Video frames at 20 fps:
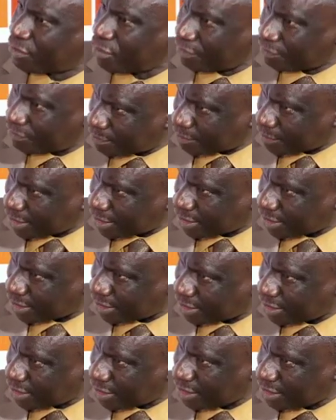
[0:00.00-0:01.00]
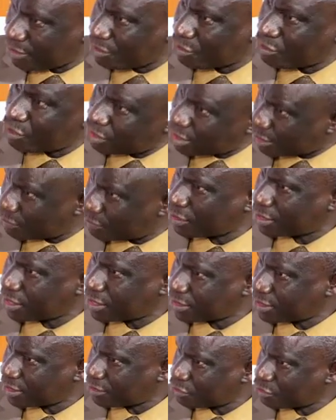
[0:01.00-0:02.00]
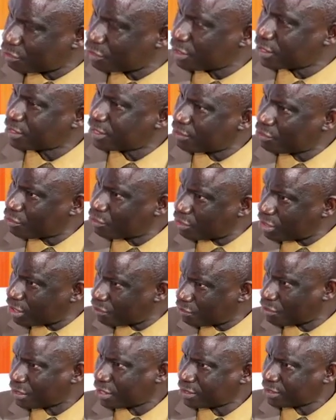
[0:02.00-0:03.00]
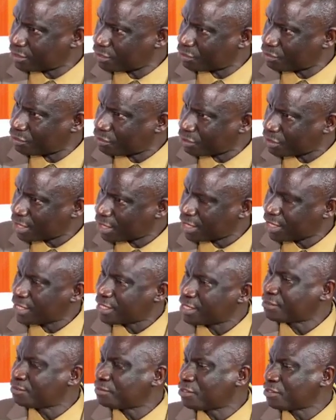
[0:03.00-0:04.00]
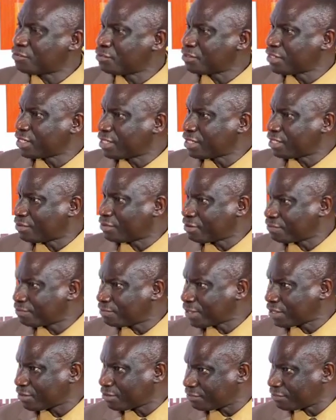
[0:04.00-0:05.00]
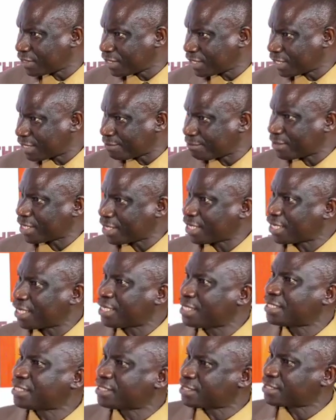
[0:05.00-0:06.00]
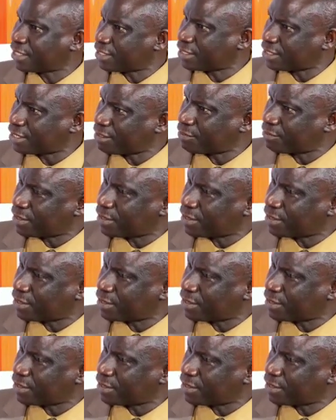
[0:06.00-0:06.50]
government in local currency, so it's a local currency loan. It's between the government of the Gambia and the central